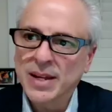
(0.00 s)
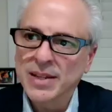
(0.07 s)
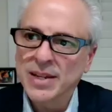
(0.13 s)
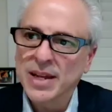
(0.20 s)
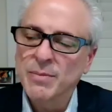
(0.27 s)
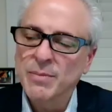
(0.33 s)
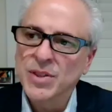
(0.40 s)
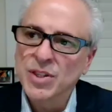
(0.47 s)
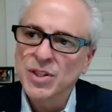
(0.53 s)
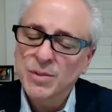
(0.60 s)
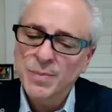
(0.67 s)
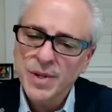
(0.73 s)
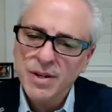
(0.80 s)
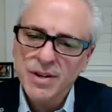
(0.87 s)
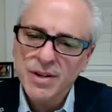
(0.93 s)
back in the day, but the
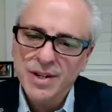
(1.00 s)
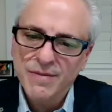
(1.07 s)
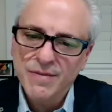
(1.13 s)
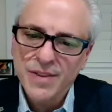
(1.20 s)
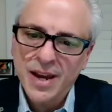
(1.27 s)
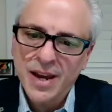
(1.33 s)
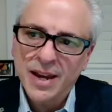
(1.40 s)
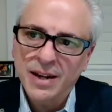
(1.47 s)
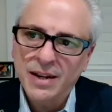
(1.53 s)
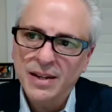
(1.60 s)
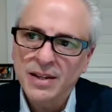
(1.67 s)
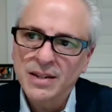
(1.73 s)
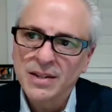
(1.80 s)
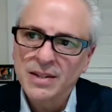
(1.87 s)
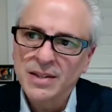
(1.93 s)
spirit of that
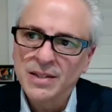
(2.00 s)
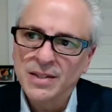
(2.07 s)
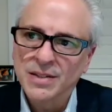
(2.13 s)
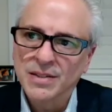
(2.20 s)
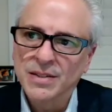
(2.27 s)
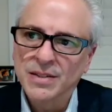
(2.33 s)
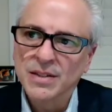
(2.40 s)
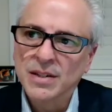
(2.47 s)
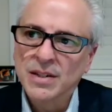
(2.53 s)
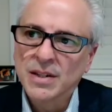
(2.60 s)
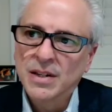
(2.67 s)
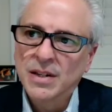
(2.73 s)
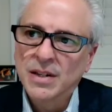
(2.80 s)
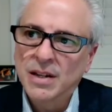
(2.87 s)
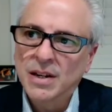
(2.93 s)
is,
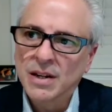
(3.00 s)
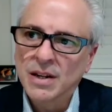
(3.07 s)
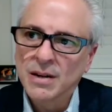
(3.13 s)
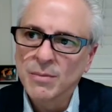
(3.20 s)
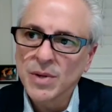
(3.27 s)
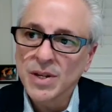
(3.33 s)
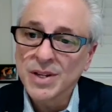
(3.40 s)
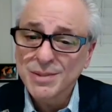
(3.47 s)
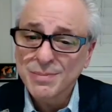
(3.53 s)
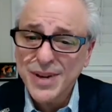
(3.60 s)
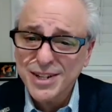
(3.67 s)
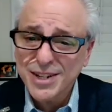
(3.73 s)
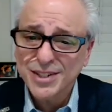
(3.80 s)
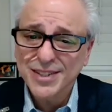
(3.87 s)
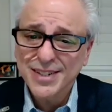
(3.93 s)

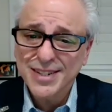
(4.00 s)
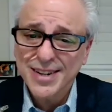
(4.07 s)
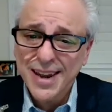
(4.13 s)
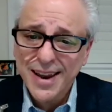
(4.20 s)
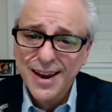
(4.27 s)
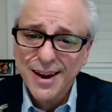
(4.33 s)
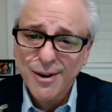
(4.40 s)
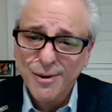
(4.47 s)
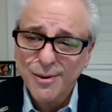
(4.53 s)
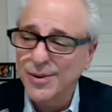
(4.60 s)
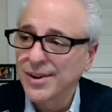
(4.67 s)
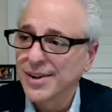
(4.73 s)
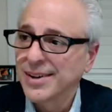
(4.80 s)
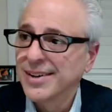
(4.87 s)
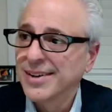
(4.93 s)
especially now,